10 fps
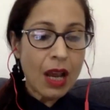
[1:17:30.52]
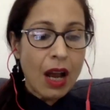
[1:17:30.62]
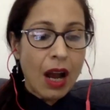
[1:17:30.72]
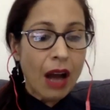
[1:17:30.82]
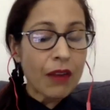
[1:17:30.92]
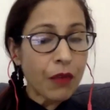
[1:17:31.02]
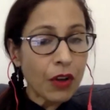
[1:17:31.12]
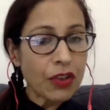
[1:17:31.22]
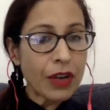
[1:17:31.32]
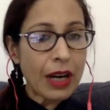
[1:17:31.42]

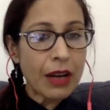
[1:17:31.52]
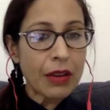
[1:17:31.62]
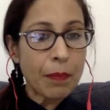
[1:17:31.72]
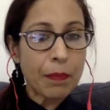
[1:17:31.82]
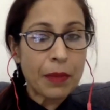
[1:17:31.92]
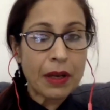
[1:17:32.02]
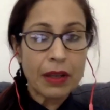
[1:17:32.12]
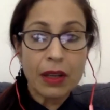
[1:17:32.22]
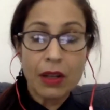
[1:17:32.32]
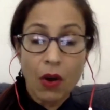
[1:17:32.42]
unfortunately
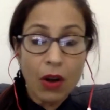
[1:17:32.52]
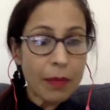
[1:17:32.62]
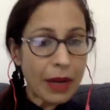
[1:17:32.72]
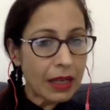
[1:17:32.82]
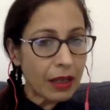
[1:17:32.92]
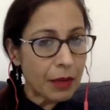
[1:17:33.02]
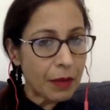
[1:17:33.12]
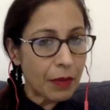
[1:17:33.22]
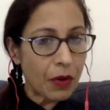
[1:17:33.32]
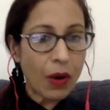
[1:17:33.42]
the non-medical
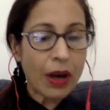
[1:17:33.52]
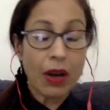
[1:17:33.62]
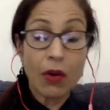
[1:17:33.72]
people who are now